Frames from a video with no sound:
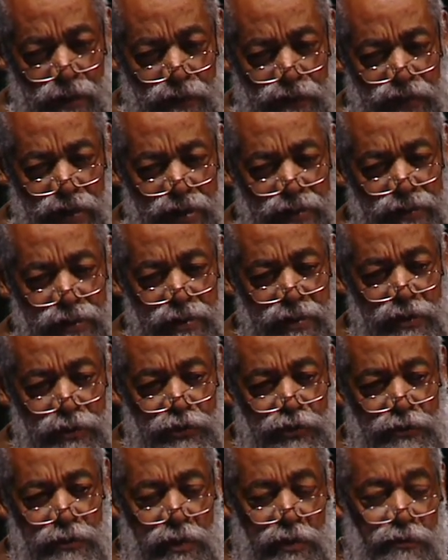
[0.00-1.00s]
Then the
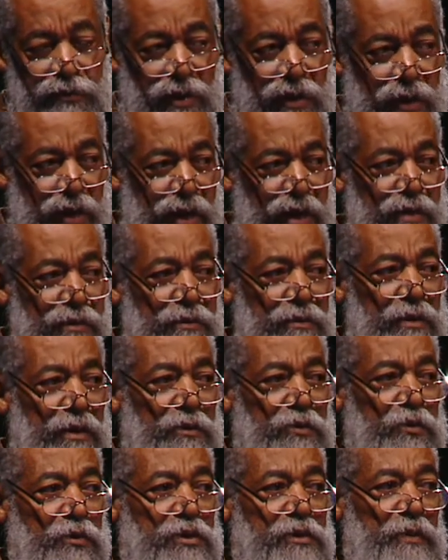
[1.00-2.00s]
issue is, again,
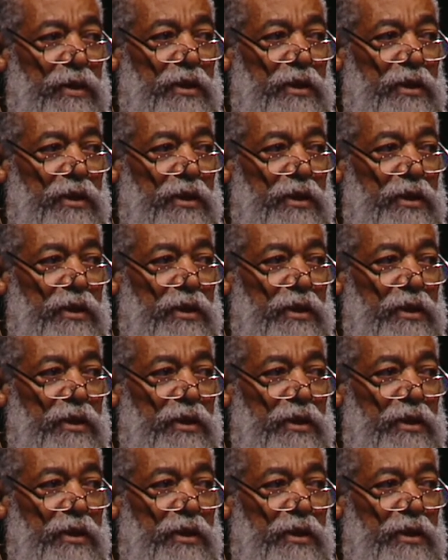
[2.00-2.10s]
as was